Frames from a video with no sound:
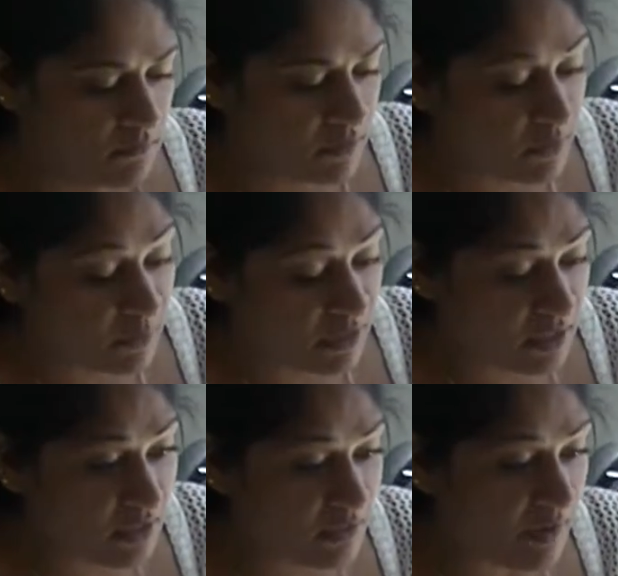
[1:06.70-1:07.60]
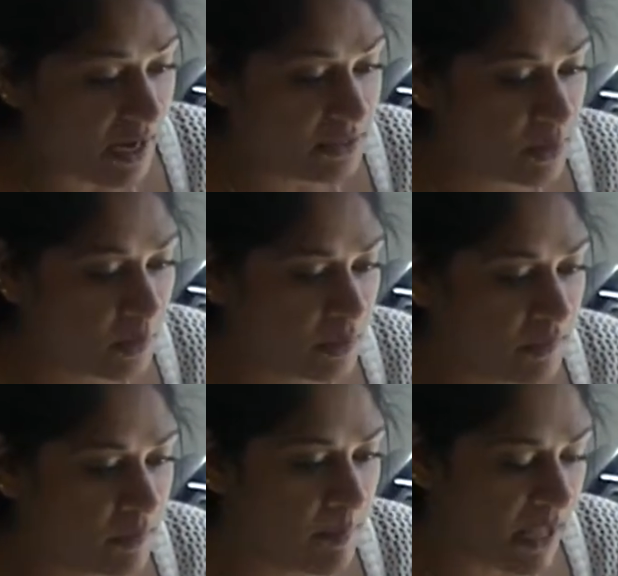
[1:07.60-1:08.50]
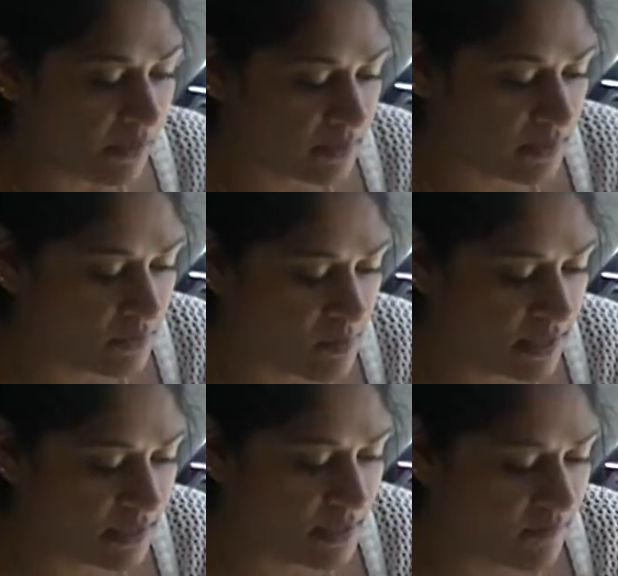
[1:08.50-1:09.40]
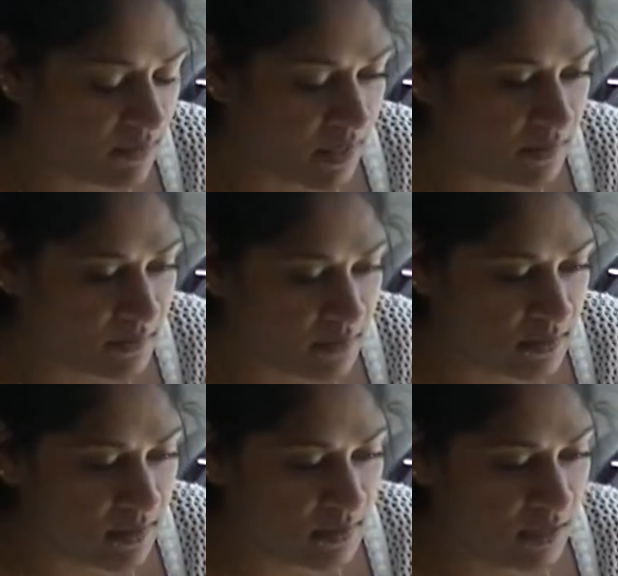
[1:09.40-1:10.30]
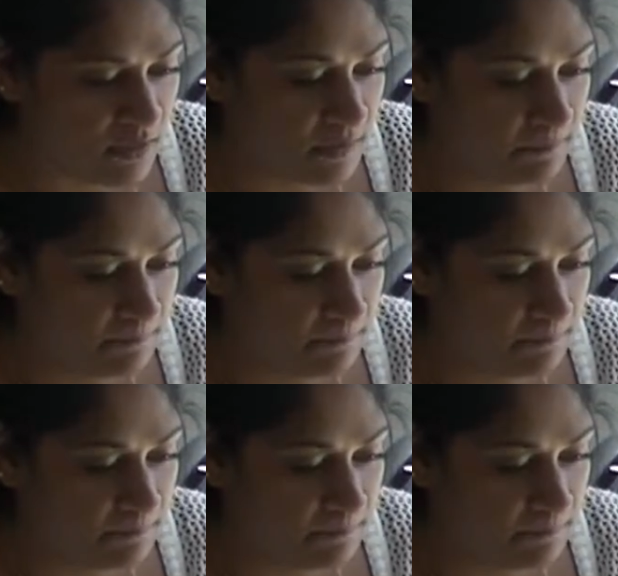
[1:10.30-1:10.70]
Which will bring your grand total of your balance to $27,600.